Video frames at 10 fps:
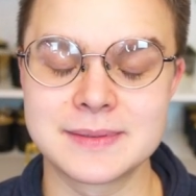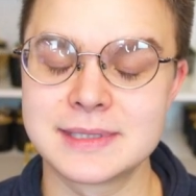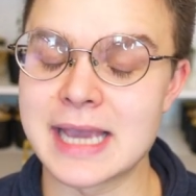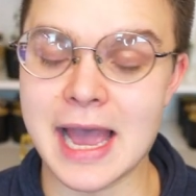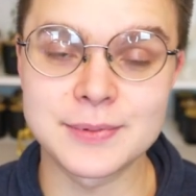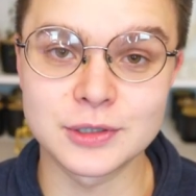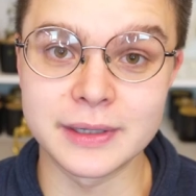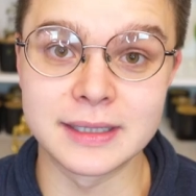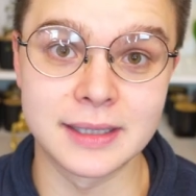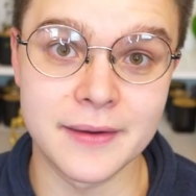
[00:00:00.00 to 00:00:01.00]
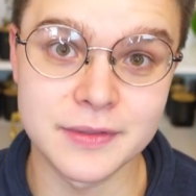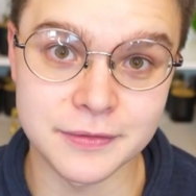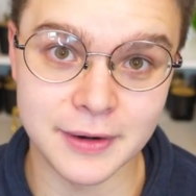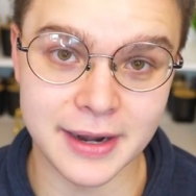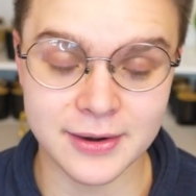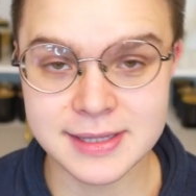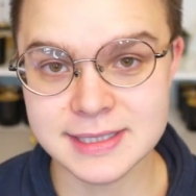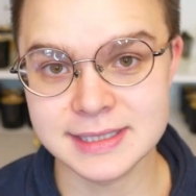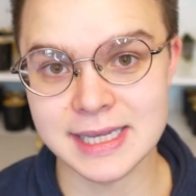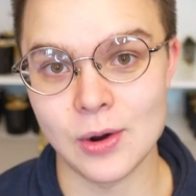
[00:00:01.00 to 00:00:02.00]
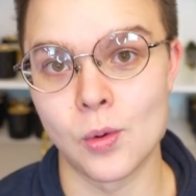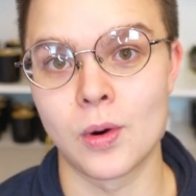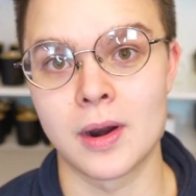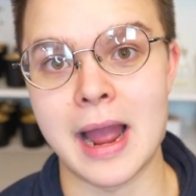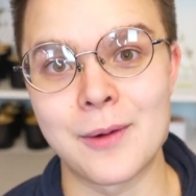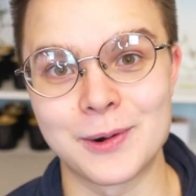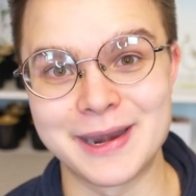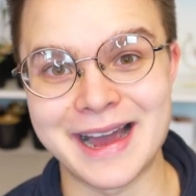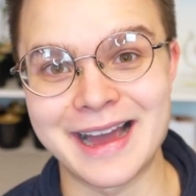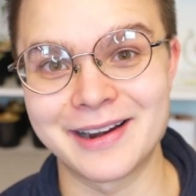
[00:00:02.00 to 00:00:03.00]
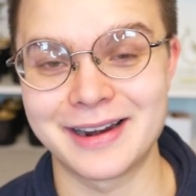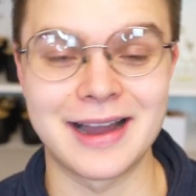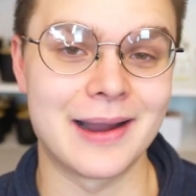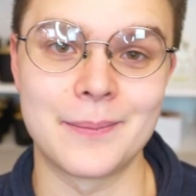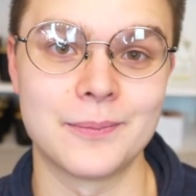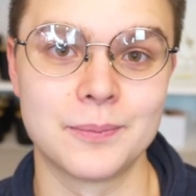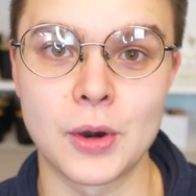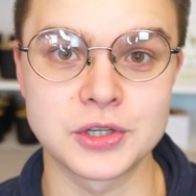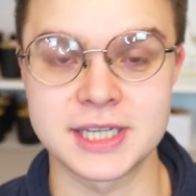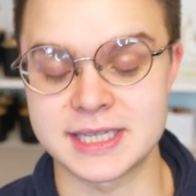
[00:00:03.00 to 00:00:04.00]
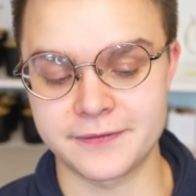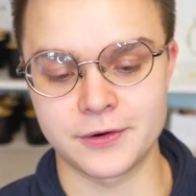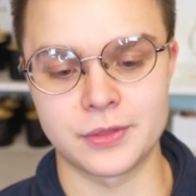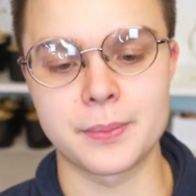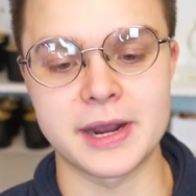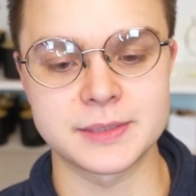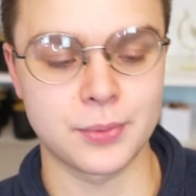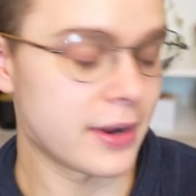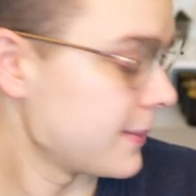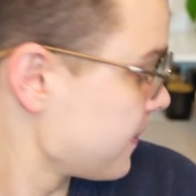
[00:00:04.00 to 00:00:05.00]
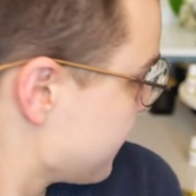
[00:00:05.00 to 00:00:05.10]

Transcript: to absolutely love the fragrance or I would not um, purchase it for the price point.